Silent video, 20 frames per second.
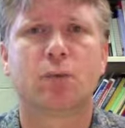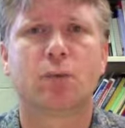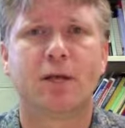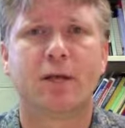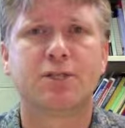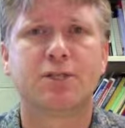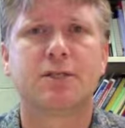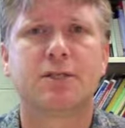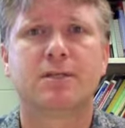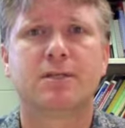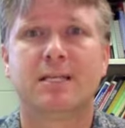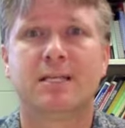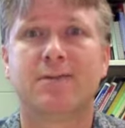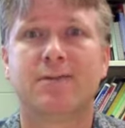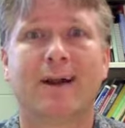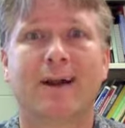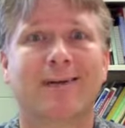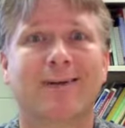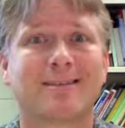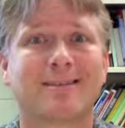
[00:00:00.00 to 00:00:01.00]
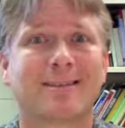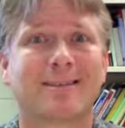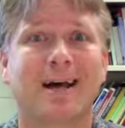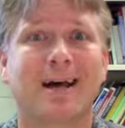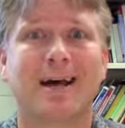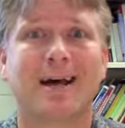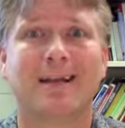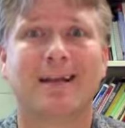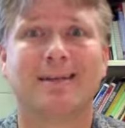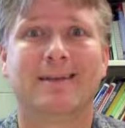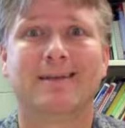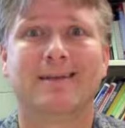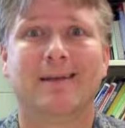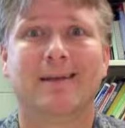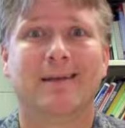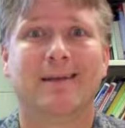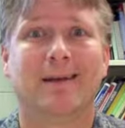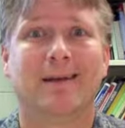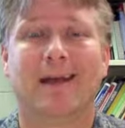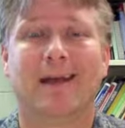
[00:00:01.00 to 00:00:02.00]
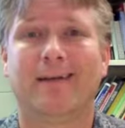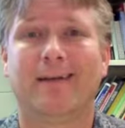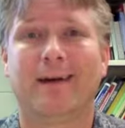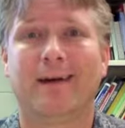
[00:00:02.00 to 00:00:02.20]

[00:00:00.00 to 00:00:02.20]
situations, either outside